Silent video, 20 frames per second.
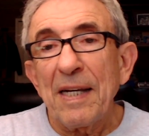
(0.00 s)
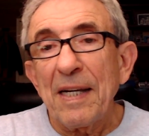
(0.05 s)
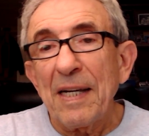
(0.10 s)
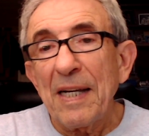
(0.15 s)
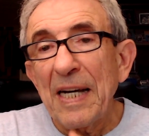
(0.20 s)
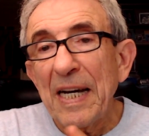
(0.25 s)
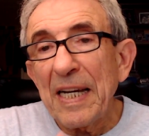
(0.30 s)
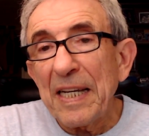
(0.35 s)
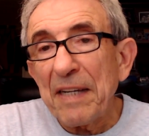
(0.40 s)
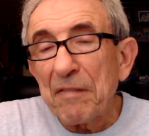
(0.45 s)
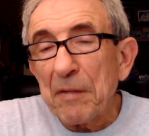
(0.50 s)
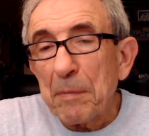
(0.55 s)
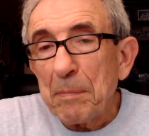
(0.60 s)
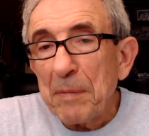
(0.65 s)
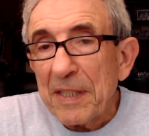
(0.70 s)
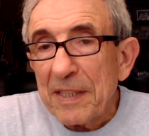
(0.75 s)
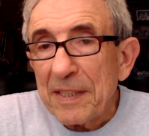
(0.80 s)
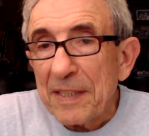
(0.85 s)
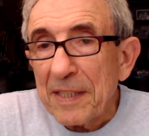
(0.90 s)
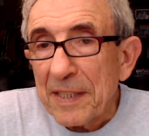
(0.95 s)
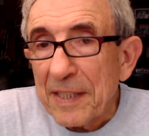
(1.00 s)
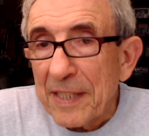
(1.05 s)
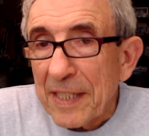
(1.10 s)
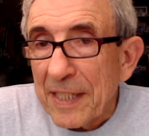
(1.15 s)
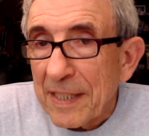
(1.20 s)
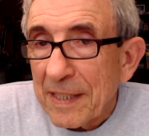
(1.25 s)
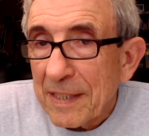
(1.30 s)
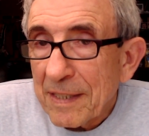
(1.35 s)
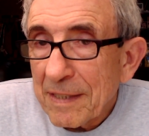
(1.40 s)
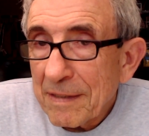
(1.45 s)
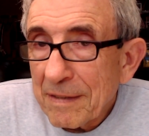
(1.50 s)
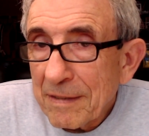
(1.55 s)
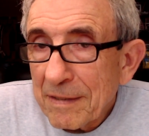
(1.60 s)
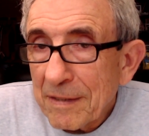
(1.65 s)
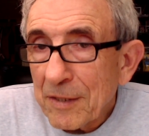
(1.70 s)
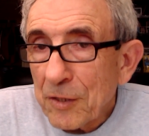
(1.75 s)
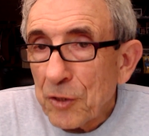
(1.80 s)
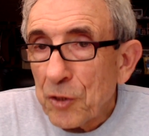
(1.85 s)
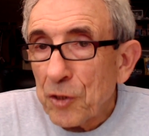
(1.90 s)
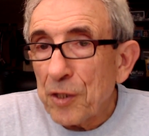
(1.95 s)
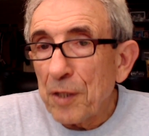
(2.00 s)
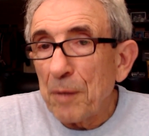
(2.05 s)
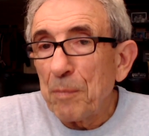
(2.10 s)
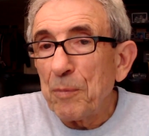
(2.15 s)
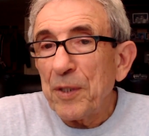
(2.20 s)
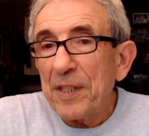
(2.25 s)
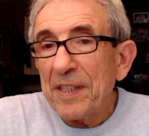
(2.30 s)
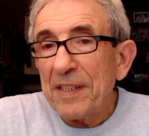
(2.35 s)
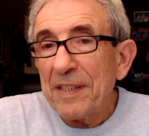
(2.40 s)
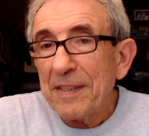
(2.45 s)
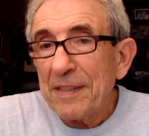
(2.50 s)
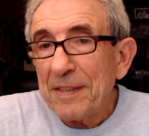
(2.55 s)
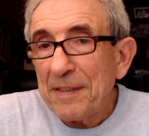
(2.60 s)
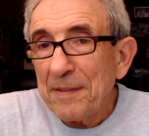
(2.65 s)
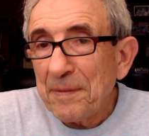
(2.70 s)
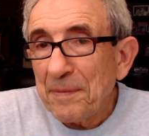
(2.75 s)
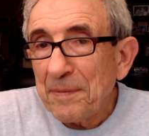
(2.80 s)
Hi everybody again, this is Shlomo again.